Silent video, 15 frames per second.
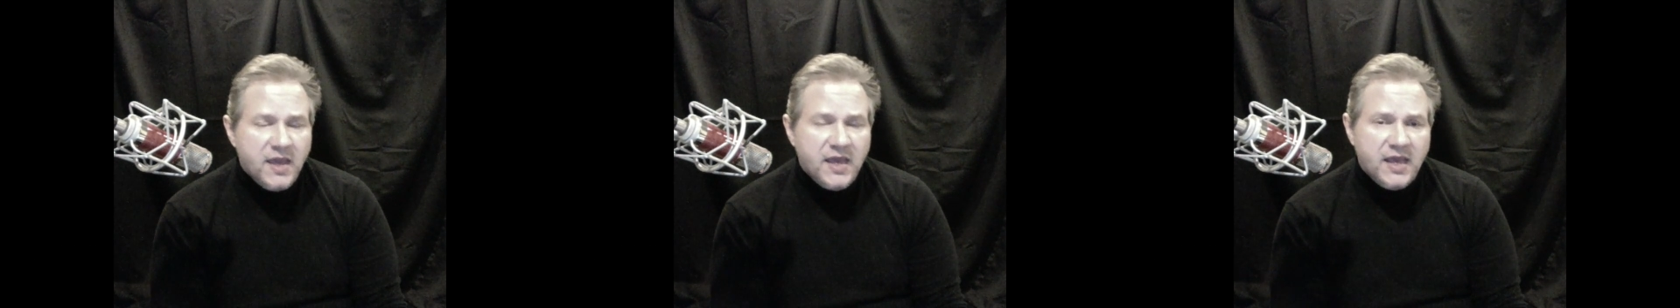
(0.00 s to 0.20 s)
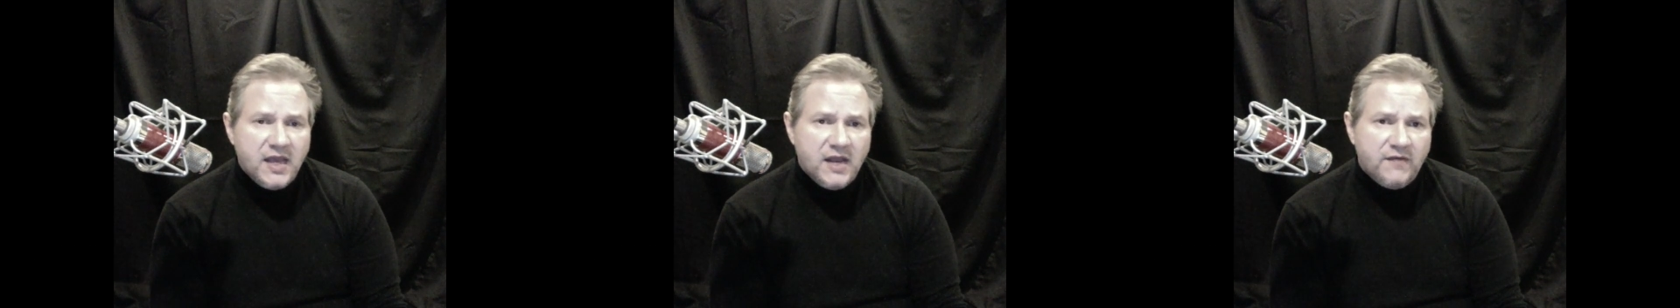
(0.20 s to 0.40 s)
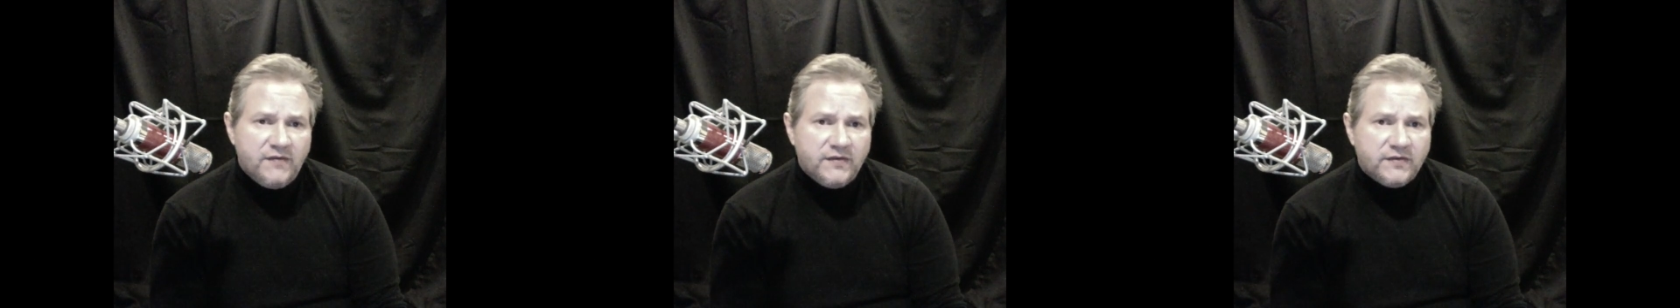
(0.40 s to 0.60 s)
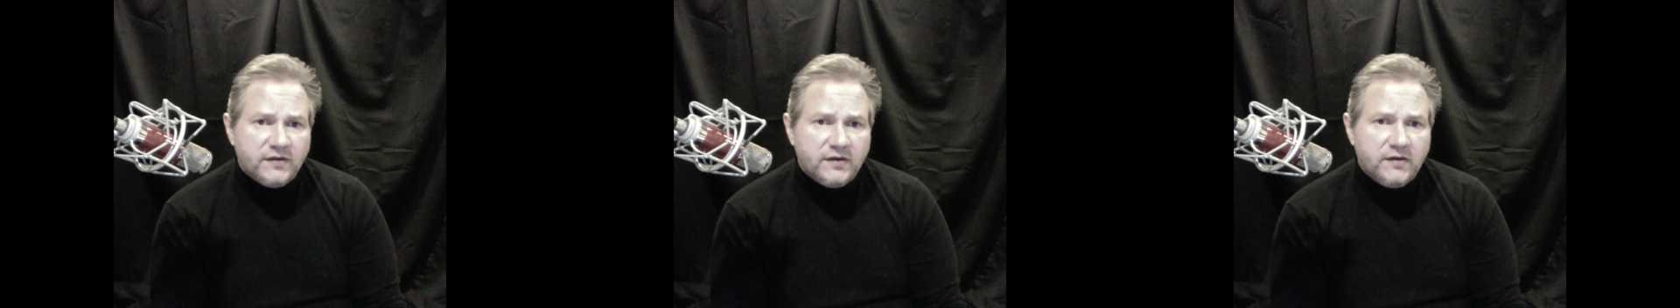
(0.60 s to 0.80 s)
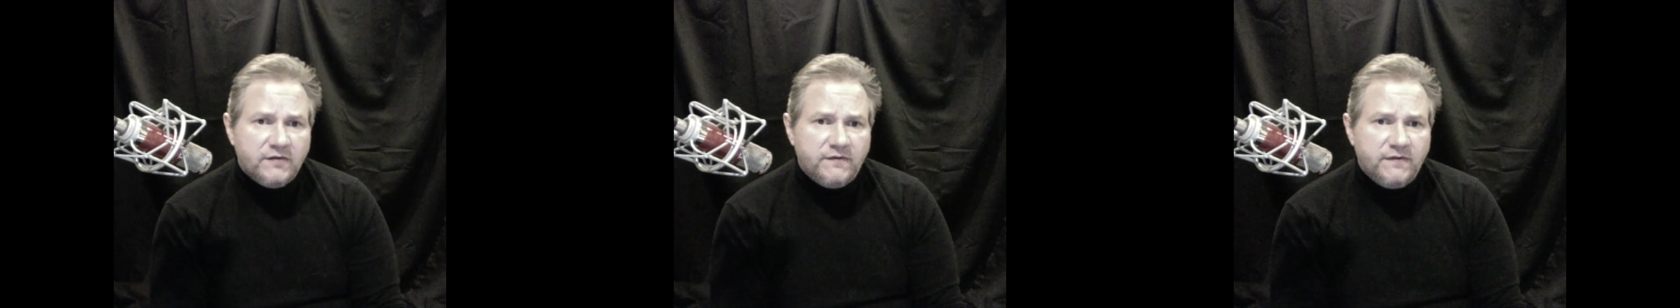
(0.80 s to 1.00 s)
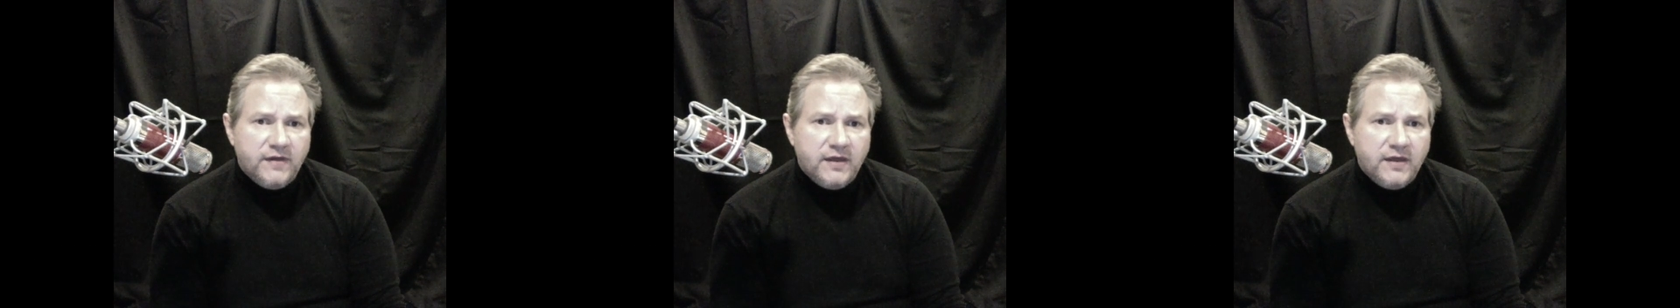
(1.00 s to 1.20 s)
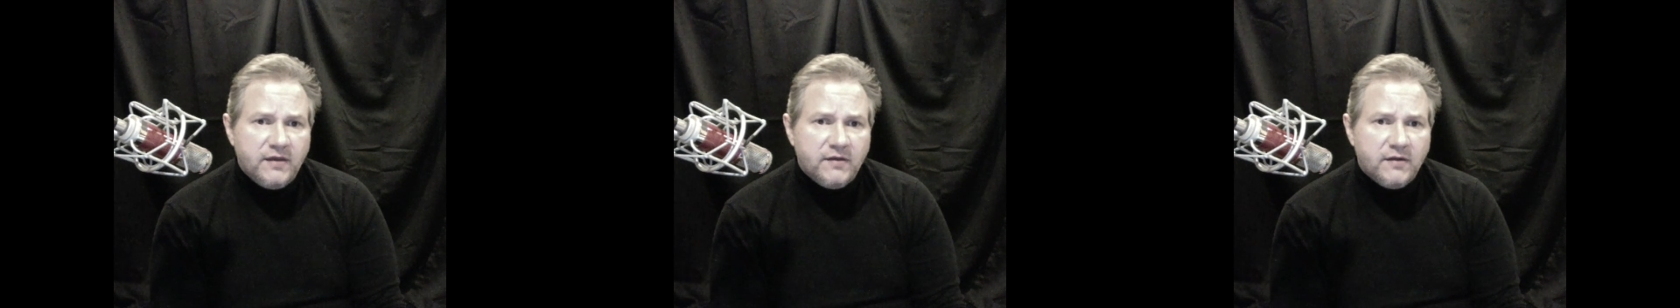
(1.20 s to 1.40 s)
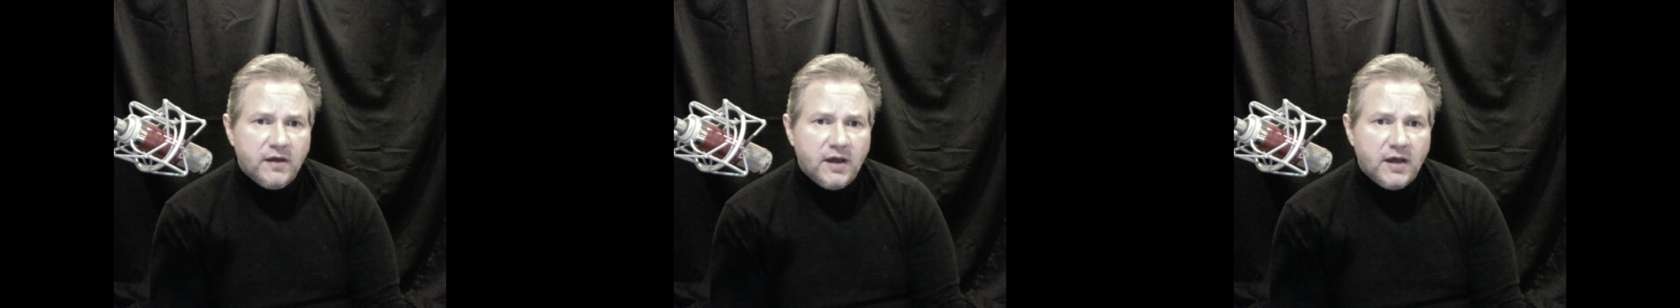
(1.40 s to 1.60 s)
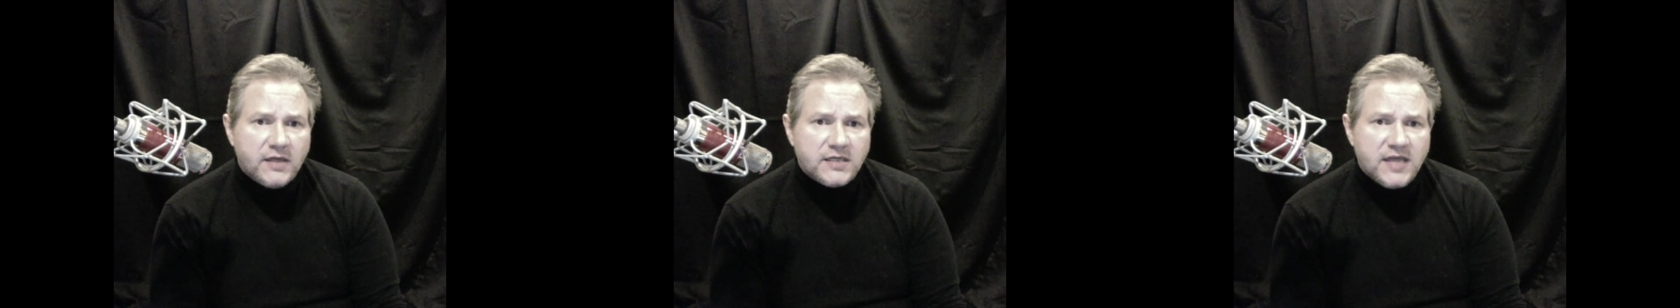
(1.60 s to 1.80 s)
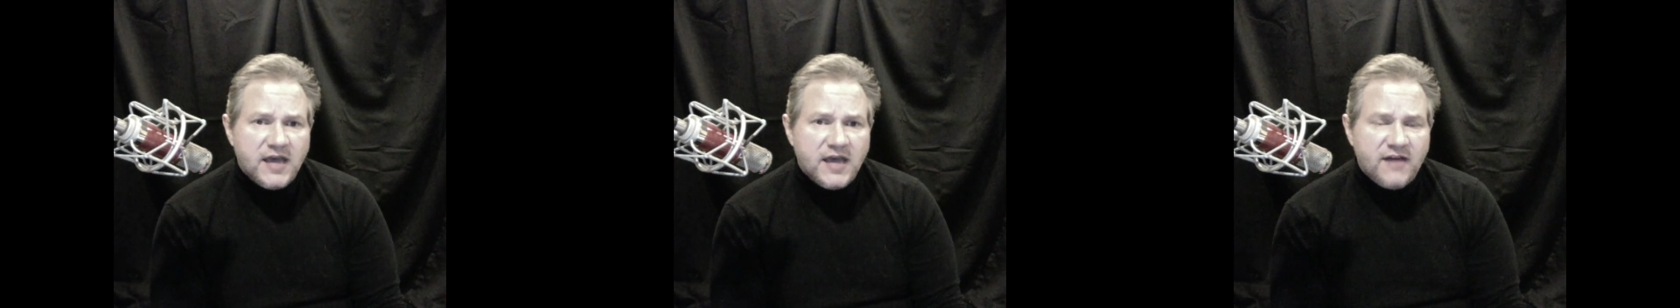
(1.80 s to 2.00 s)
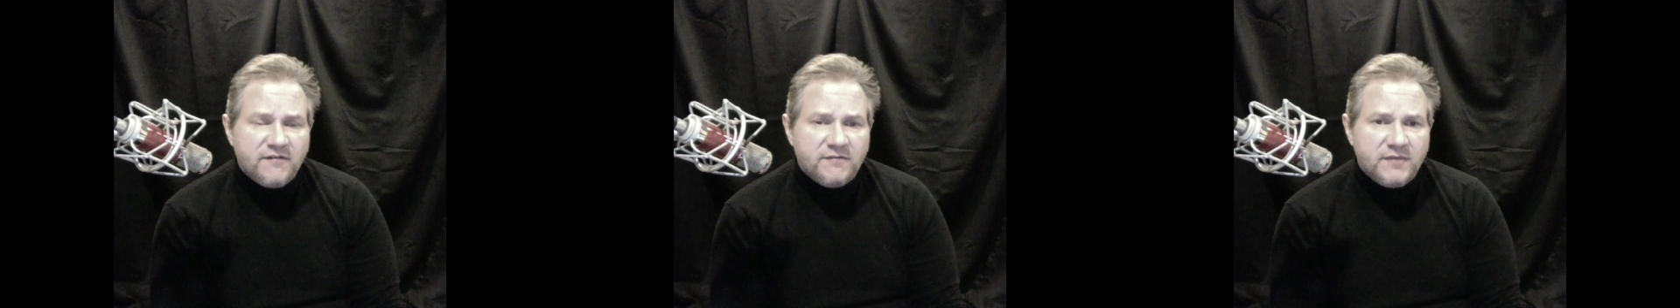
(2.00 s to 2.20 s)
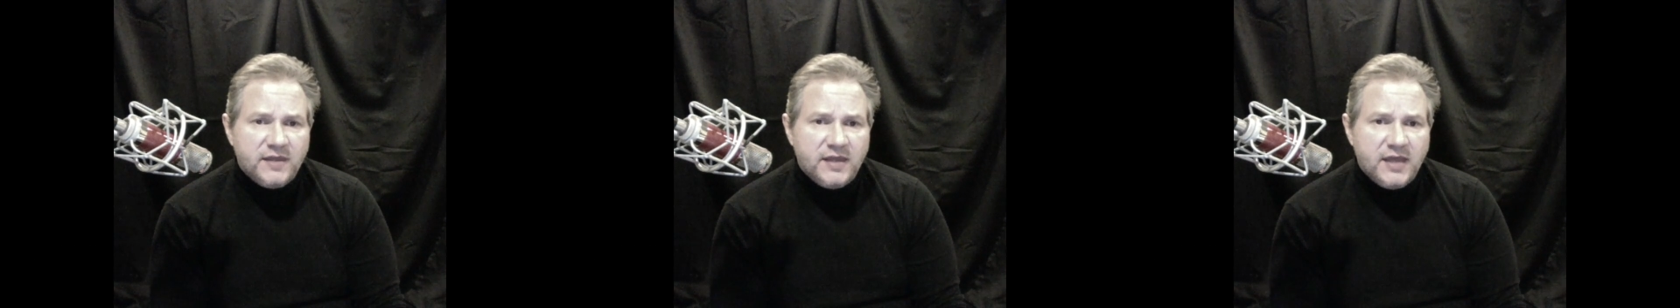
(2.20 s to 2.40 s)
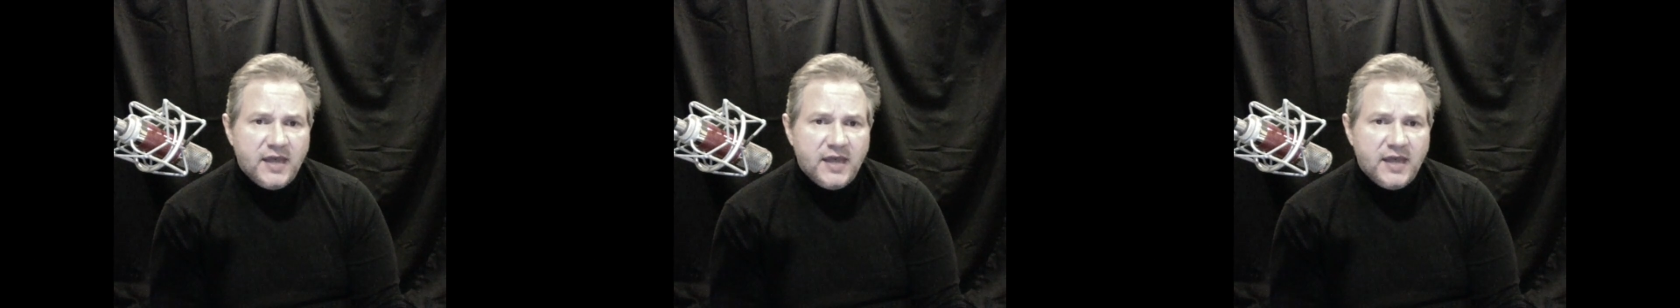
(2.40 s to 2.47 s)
and if it's a good fit to have me